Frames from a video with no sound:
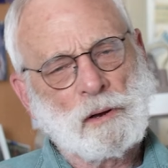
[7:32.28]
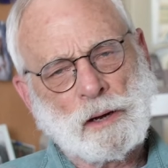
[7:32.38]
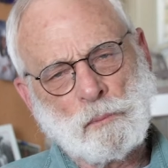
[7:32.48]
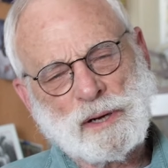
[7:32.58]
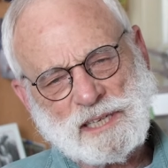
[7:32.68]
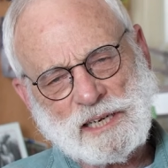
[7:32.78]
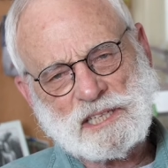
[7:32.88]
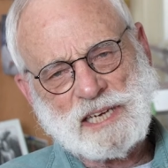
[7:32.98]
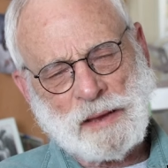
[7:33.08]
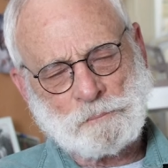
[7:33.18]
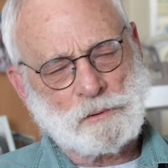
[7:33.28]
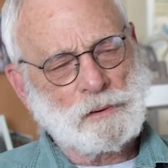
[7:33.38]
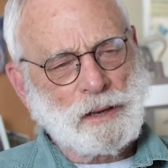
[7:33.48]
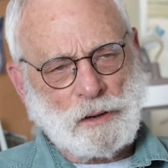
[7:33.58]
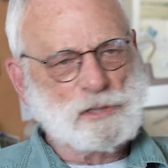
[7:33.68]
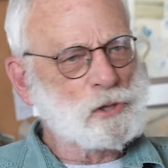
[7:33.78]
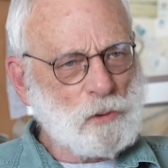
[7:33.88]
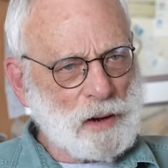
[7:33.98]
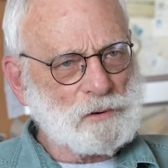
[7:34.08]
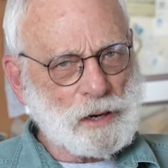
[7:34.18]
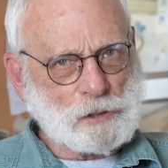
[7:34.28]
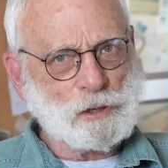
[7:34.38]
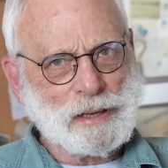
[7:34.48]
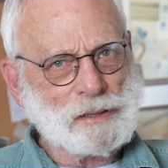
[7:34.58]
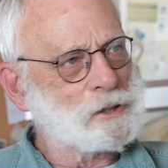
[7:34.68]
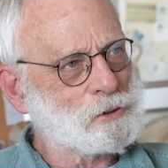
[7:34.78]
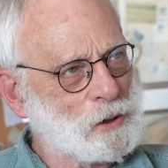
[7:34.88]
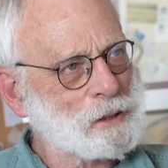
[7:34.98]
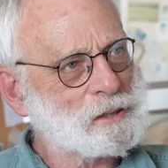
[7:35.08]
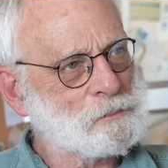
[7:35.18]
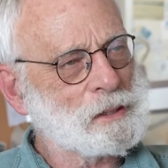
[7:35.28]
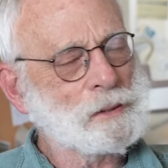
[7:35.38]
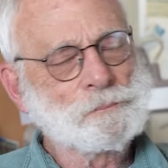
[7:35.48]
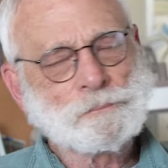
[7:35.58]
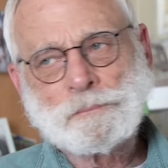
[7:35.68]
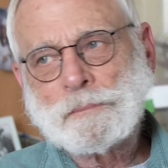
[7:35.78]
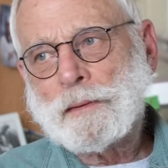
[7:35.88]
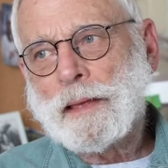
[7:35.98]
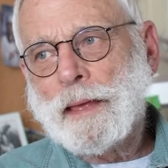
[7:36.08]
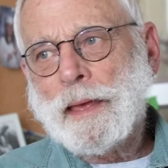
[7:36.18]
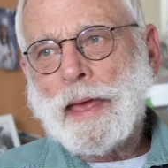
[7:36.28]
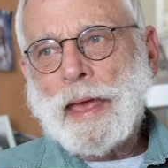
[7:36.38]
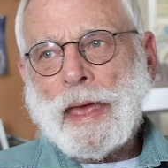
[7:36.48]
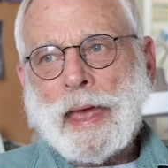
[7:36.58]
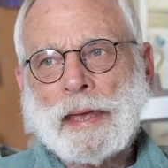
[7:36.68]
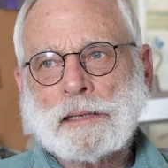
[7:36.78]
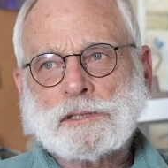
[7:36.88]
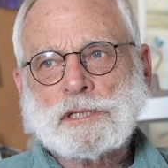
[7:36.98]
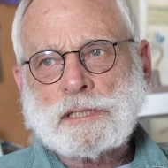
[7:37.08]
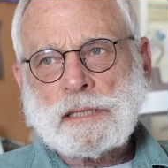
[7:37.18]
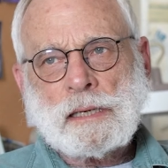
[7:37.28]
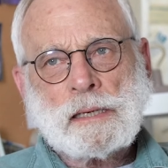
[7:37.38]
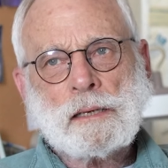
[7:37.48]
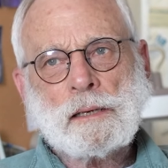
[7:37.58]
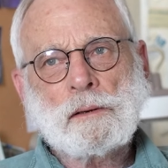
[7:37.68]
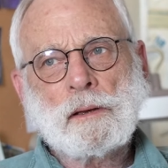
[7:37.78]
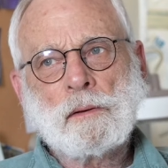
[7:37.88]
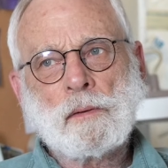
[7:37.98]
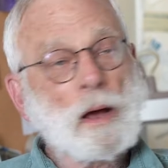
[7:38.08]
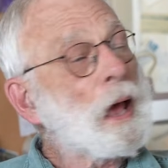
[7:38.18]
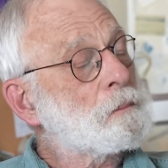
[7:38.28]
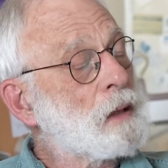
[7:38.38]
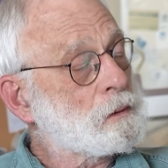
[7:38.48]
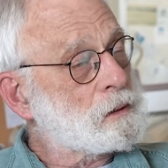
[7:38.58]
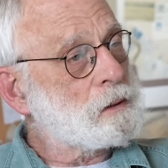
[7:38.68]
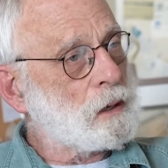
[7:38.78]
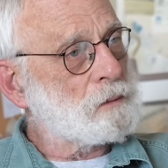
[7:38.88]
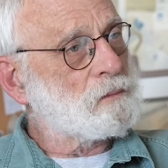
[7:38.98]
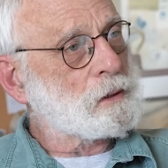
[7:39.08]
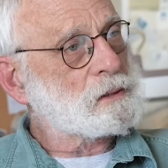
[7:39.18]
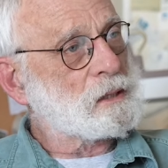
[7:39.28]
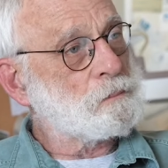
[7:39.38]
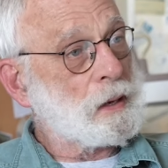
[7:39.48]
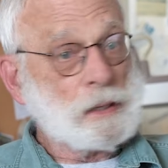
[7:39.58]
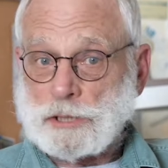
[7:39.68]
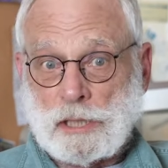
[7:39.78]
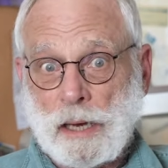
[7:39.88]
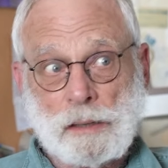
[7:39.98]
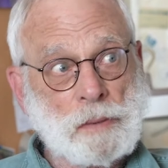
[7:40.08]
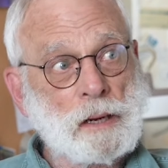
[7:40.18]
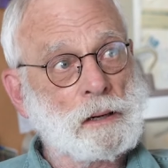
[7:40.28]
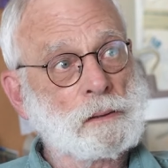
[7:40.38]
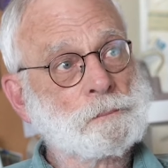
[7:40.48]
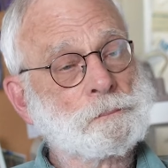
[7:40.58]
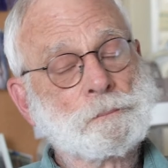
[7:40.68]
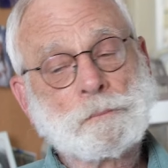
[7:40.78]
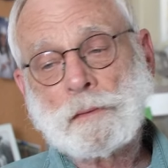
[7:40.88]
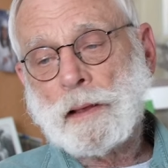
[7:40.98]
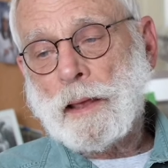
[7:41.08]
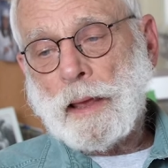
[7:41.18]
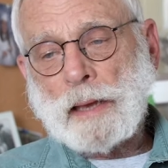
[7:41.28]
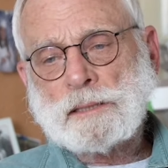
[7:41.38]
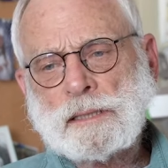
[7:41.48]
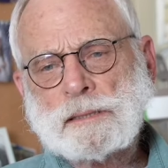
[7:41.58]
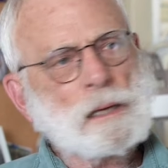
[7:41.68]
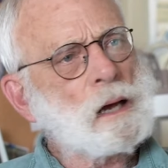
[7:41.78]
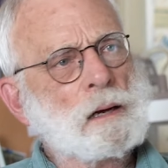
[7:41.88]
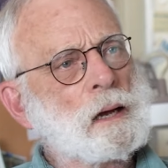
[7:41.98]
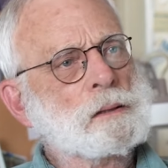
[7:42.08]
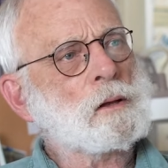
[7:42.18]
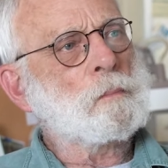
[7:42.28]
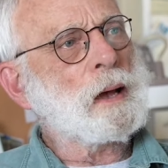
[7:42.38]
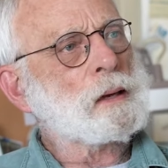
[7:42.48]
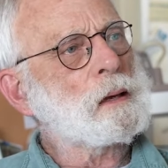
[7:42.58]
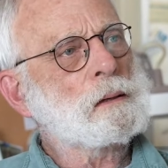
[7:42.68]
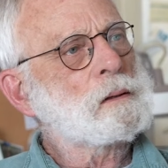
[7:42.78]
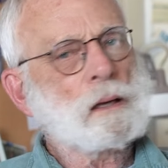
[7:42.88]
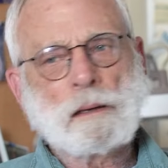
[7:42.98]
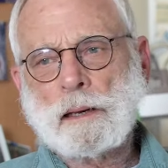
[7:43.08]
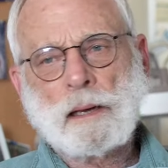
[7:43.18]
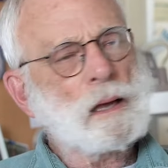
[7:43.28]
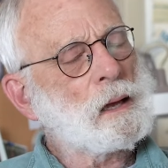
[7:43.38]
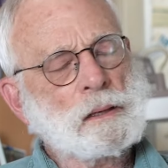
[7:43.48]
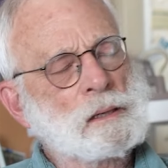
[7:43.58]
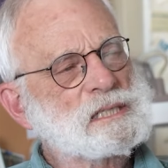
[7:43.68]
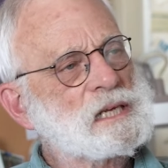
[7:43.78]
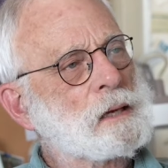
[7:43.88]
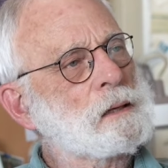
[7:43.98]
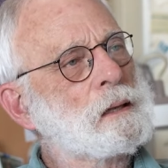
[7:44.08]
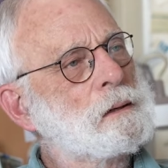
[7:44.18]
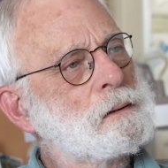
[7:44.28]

It wasn't a sample, it was whoever I could get to talk to me. And she had hunted out of Arctic Bay and she got a bear. And she said, I go back in a second.